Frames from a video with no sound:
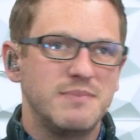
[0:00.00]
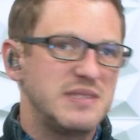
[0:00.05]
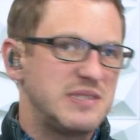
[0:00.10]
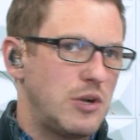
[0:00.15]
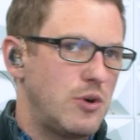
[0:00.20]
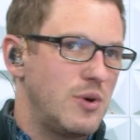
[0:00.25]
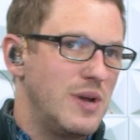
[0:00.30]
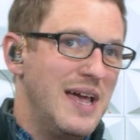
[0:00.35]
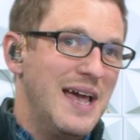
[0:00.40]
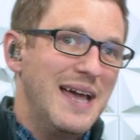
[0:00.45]

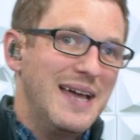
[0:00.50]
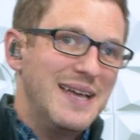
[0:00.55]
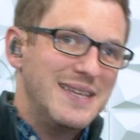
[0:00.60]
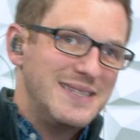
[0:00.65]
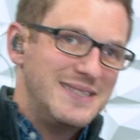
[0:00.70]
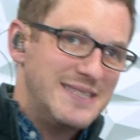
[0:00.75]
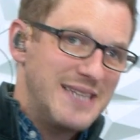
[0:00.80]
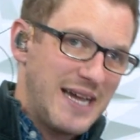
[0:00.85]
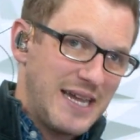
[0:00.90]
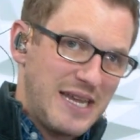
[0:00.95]
So
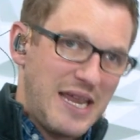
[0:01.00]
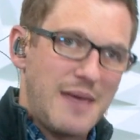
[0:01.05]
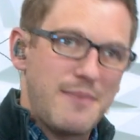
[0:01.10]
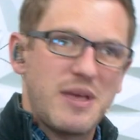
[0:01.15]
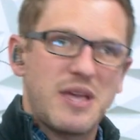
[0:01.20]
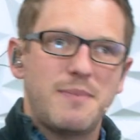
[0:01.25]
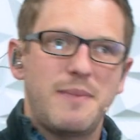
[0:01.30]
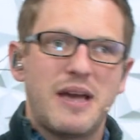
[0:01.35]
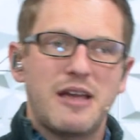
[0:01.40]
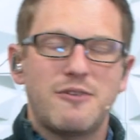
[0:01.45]

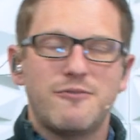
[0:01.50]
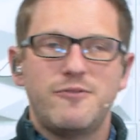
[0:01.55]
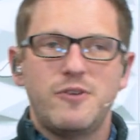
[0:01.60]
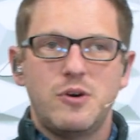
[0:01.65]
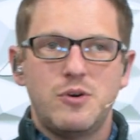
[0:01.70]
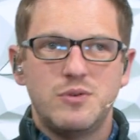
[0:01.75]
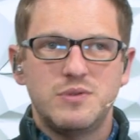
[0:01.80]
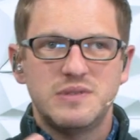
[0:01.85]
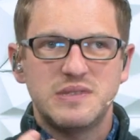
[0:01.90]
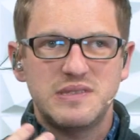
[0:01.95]
dynamic
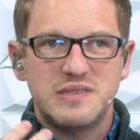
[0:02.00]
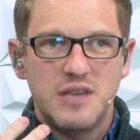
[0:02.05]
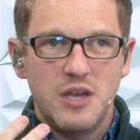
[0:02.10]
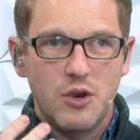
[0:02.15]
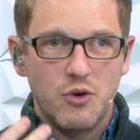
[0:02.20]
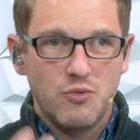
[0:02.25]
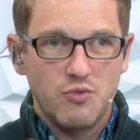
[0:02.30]
microphones,